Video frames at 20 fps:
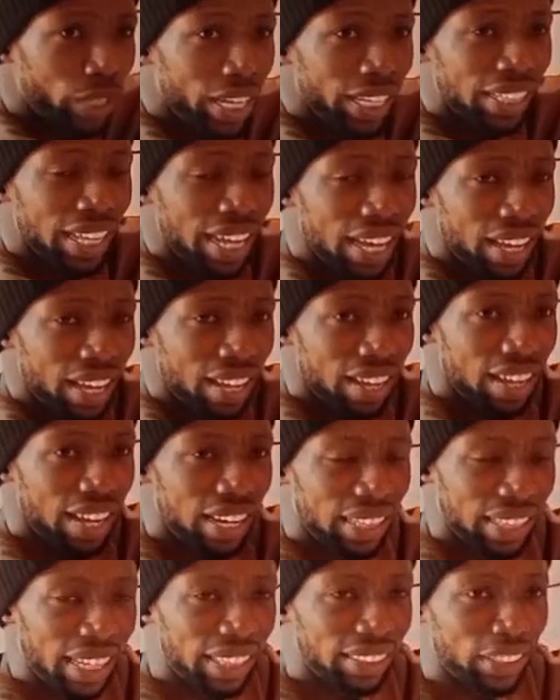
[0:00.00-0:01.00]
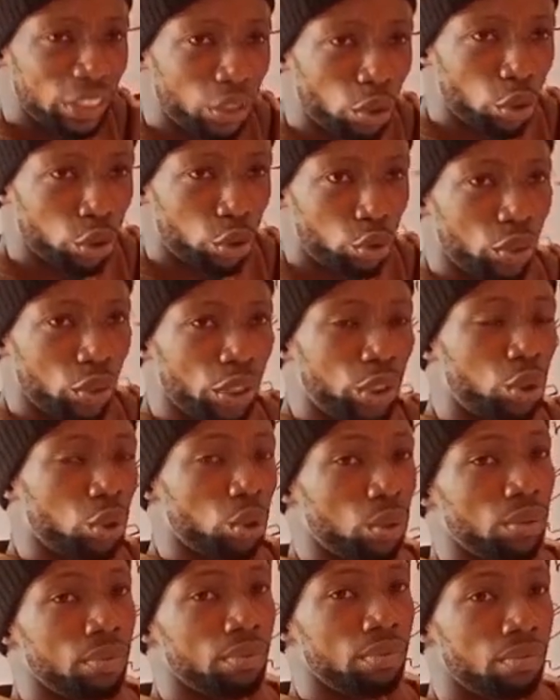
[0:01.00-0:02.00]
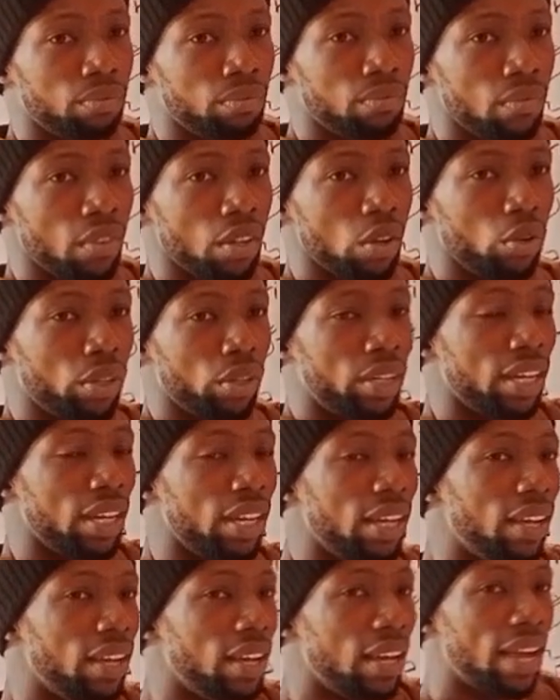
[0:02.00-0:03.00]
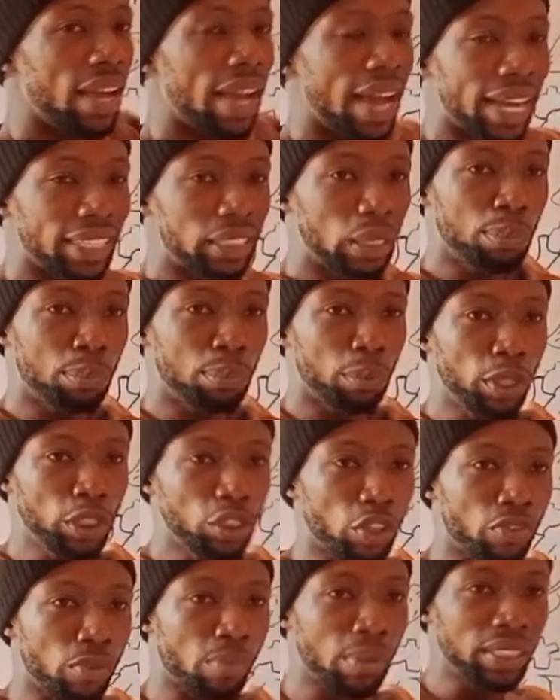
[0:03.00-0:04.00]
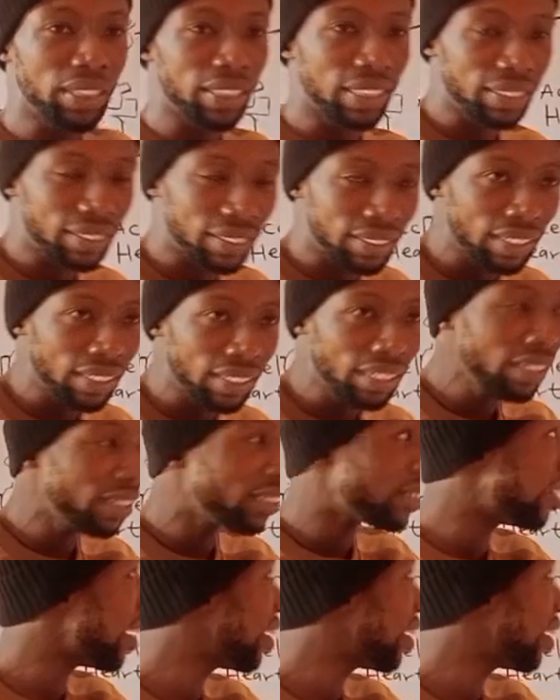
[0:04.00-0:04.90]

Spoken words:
together, and that is constriction. Okay? At the point of emergency,